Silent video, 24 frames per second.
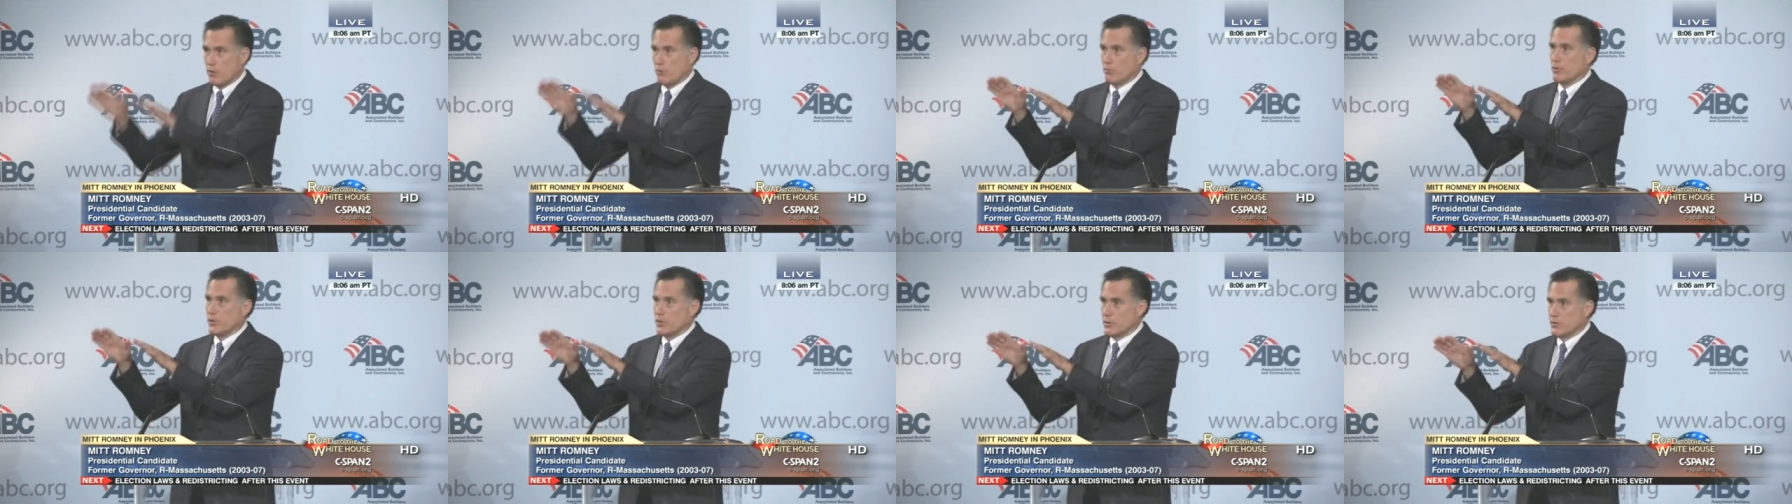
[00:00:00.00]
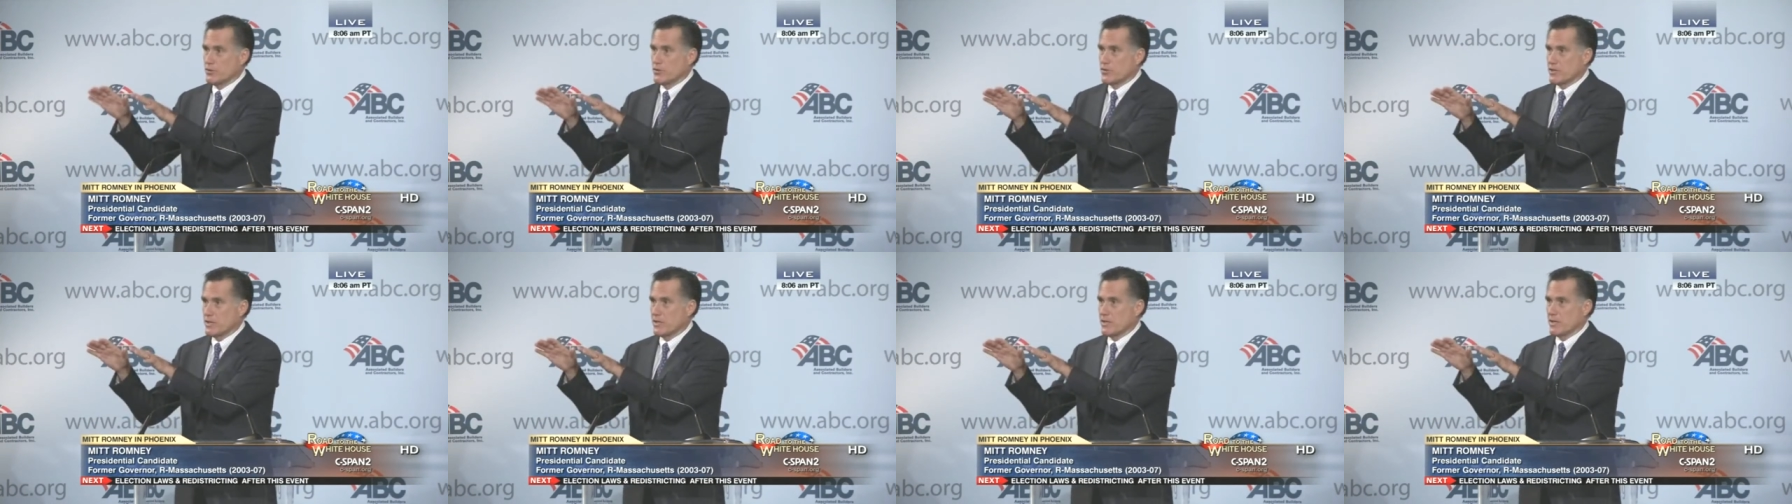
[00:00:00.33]

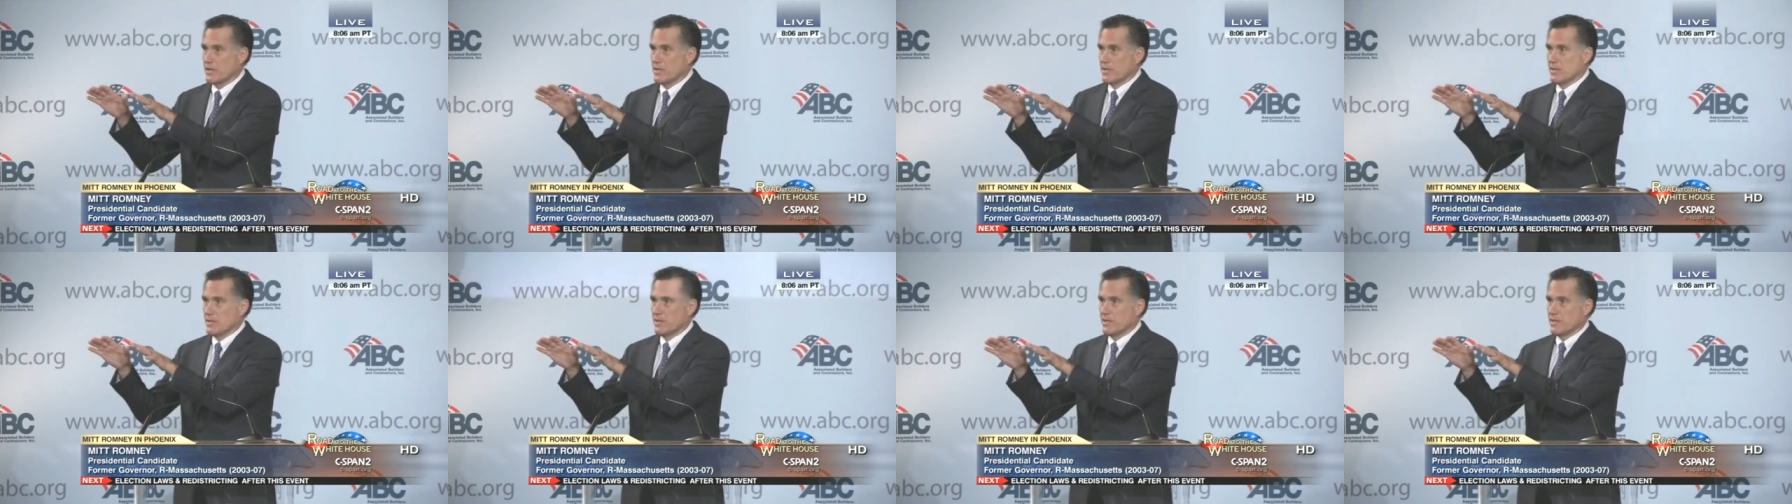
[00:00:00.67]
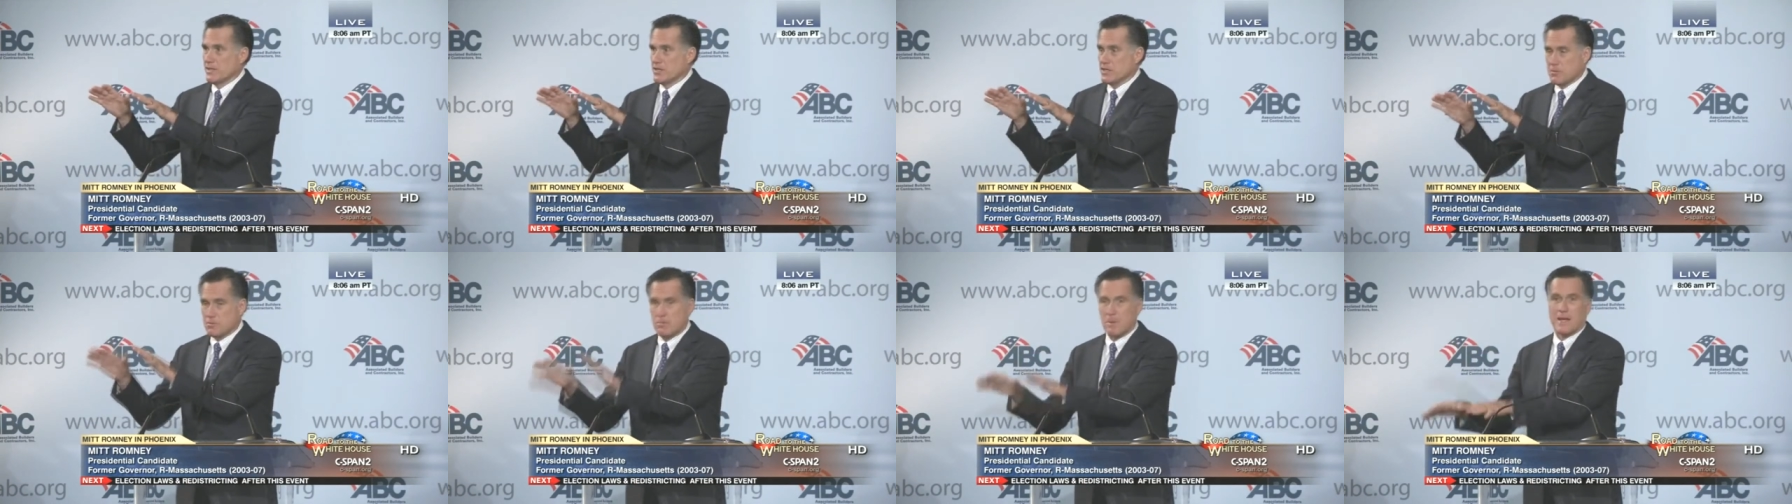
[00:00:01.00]

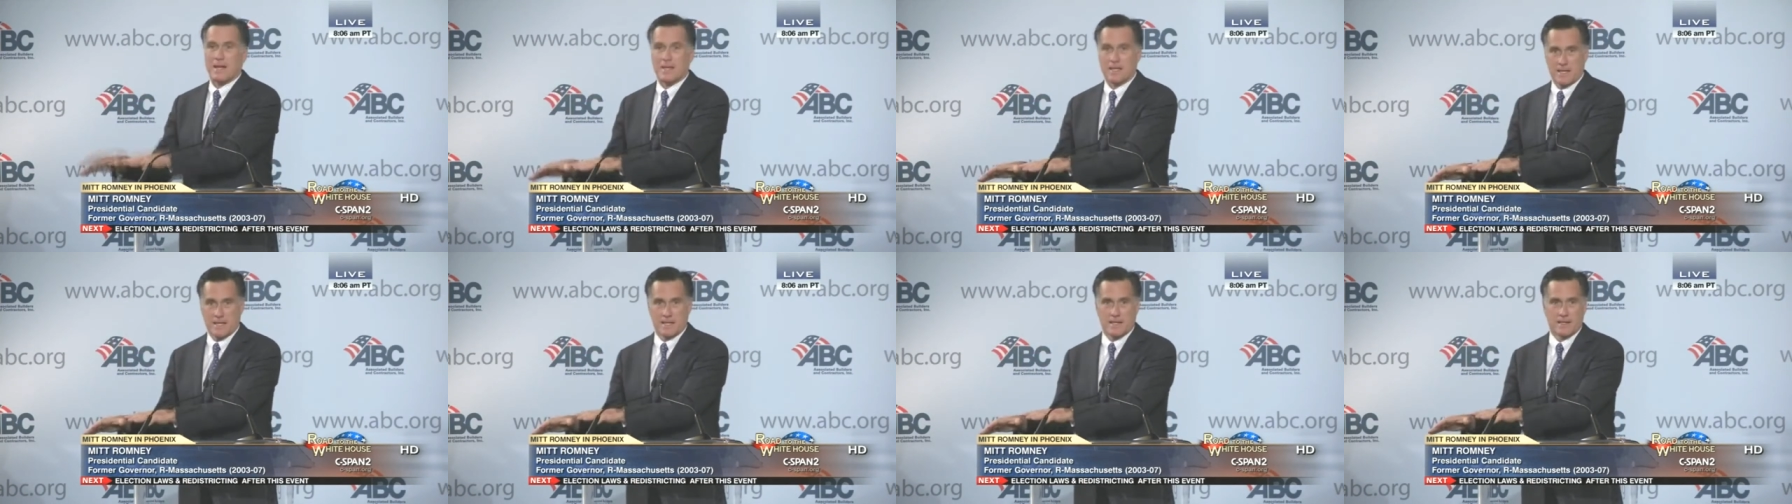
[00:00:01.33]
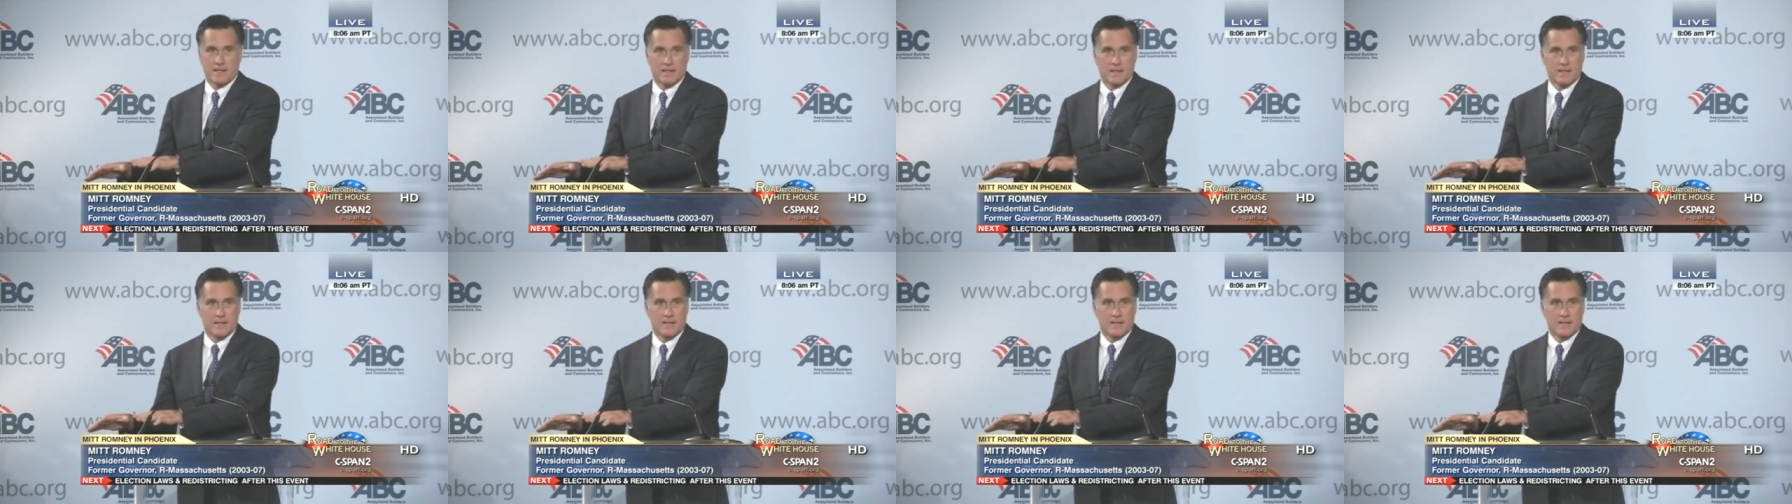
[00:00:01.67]
reducing spending,